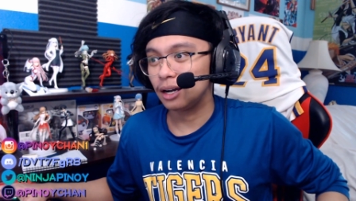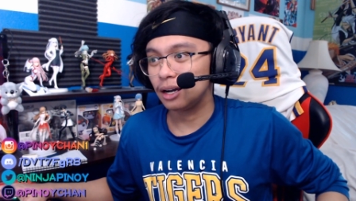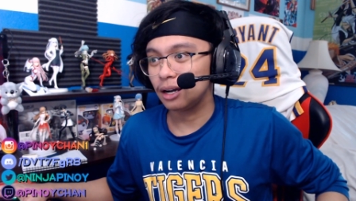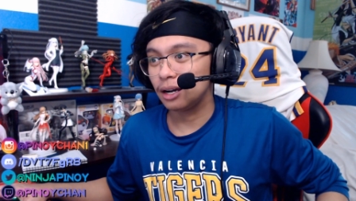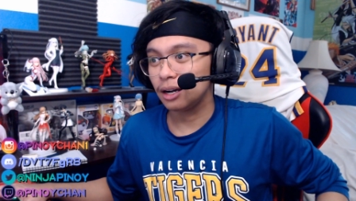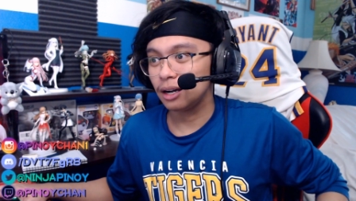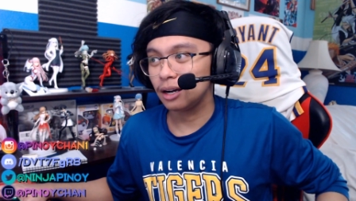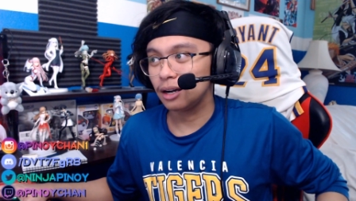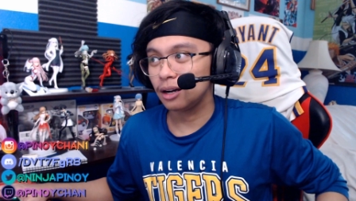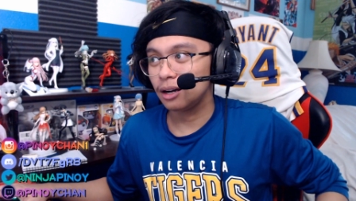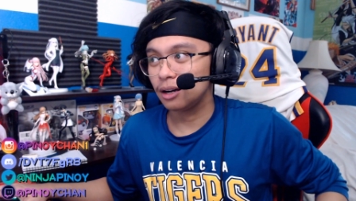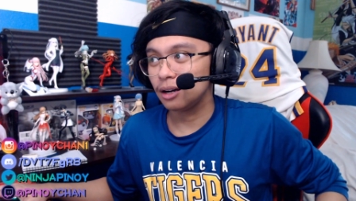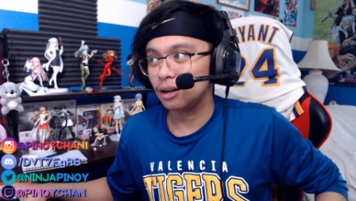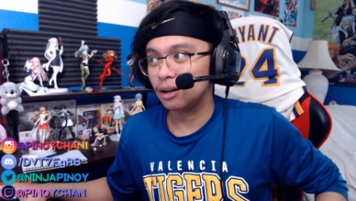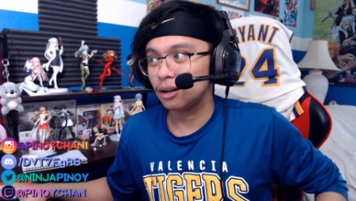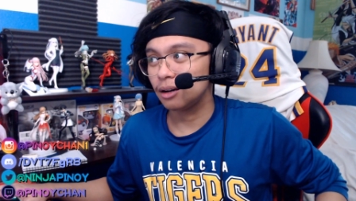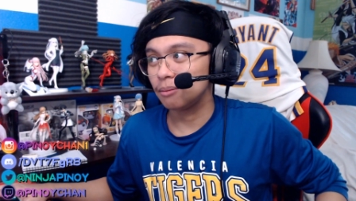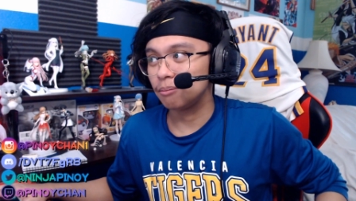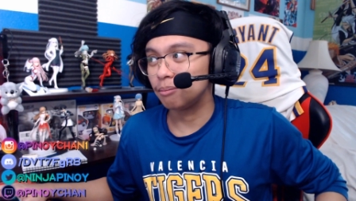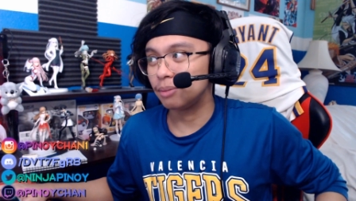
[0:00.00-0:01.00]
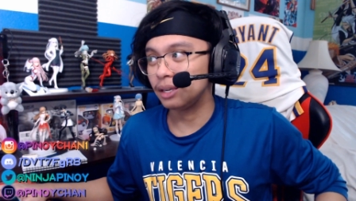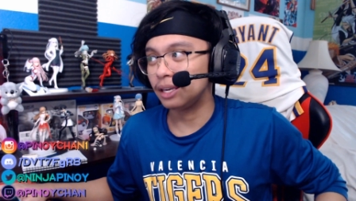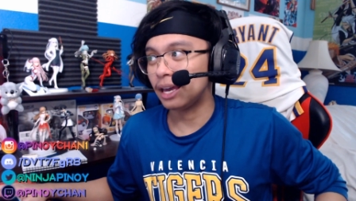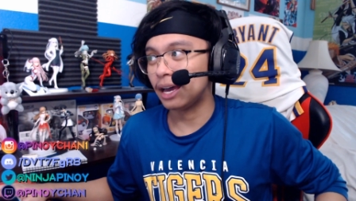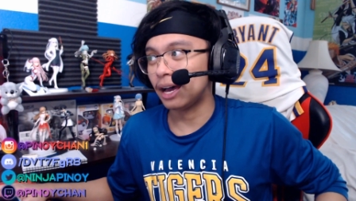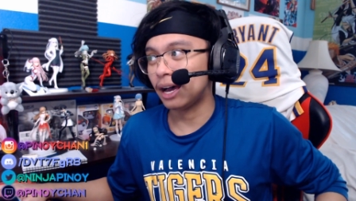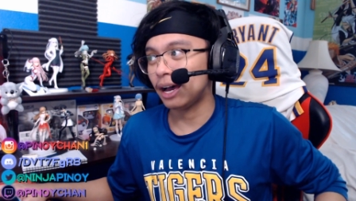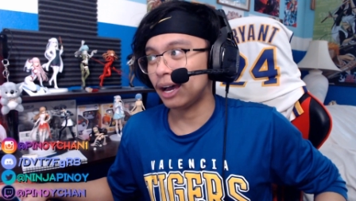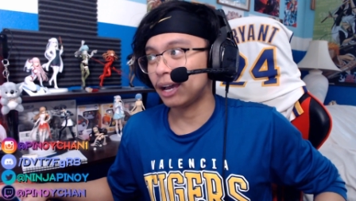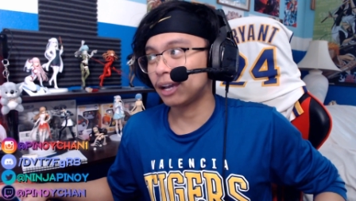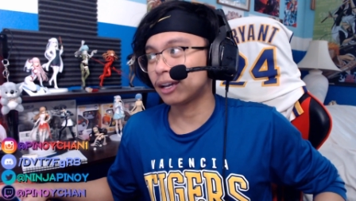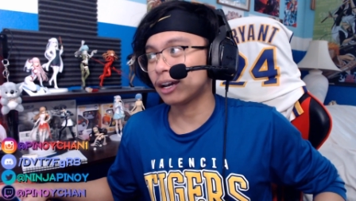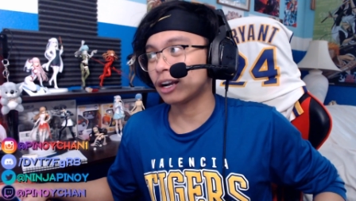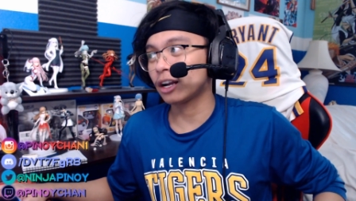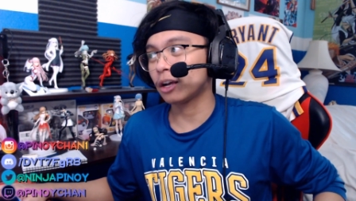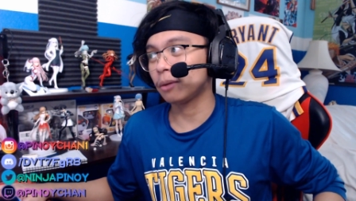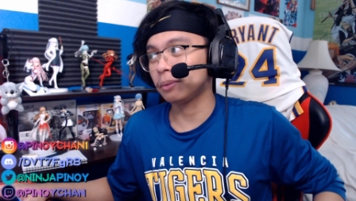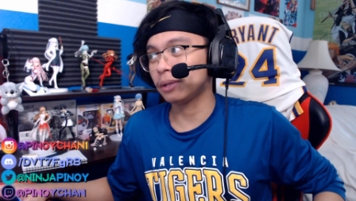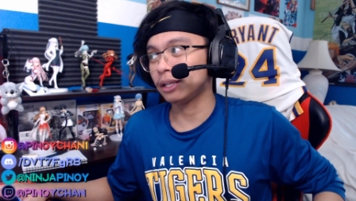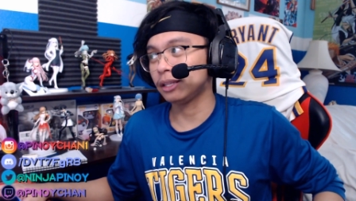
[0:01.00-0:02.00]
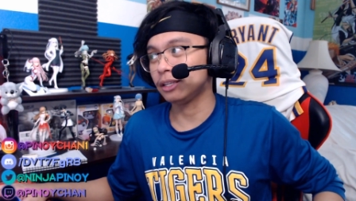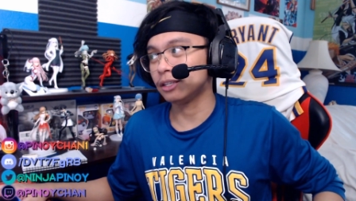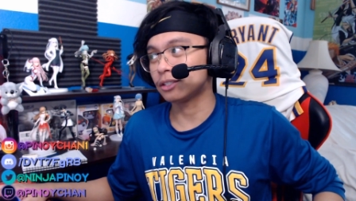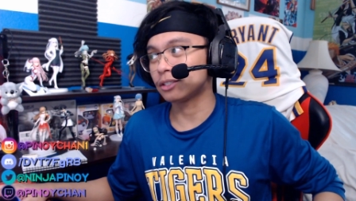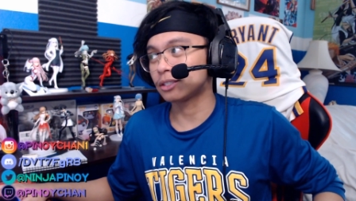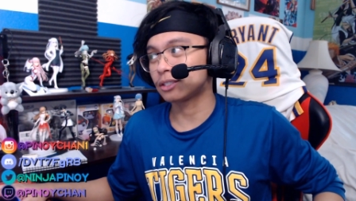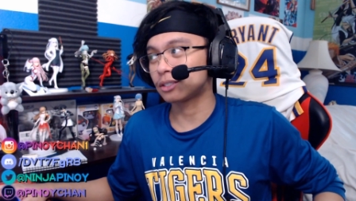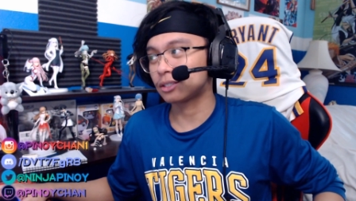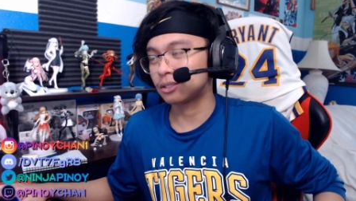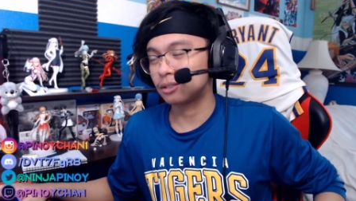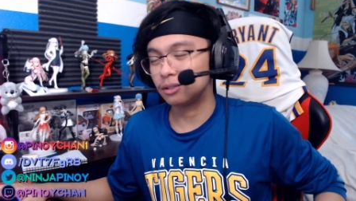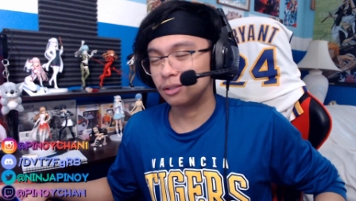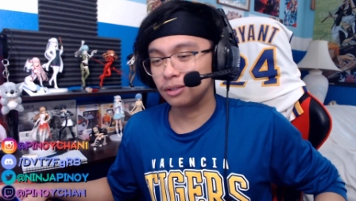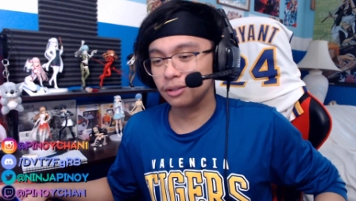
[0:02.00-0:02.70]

But yeah, I got a couple ideas.